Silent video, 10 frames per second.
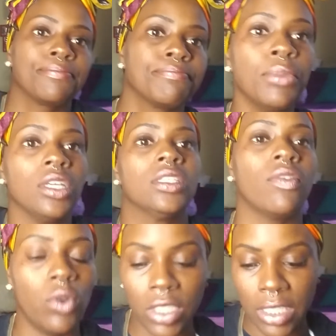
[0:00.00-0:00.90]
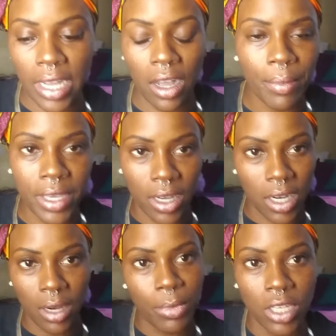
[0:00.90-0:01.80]
Millions of oranges now.
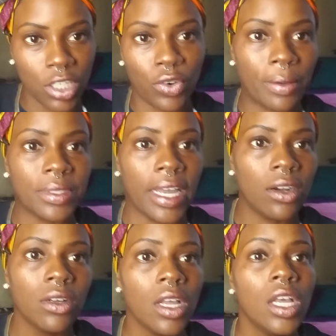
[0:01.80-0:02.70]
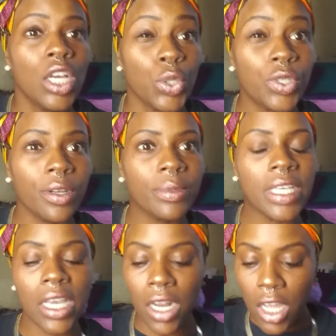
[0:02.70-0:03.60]
Millions of grapes now. You see what I'm
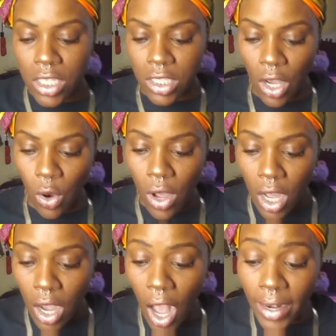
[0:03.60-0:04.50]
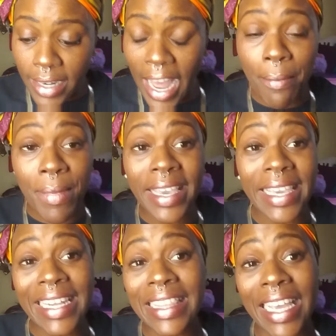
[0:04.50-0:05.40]
saying? So God did not make
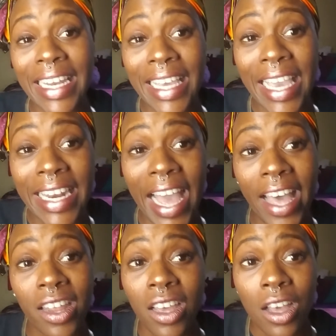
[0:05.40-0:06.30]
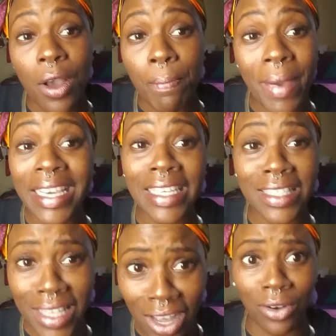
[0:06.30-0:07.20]
anything that cannot make
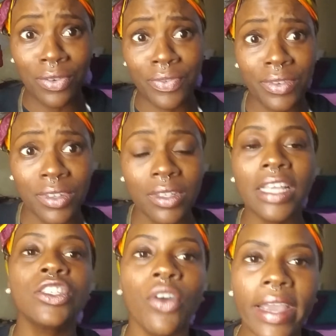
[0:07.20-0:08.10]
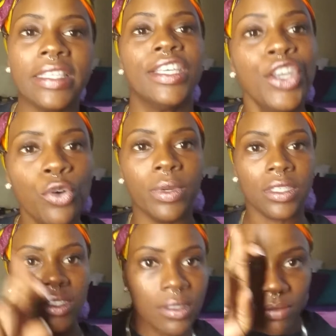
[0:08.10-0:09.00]
itself. That's crazy.
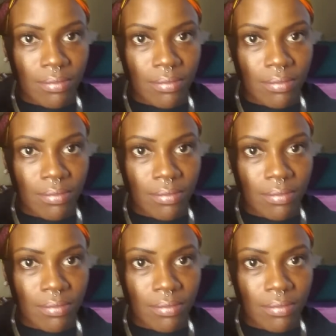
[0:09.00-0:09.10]
Humans.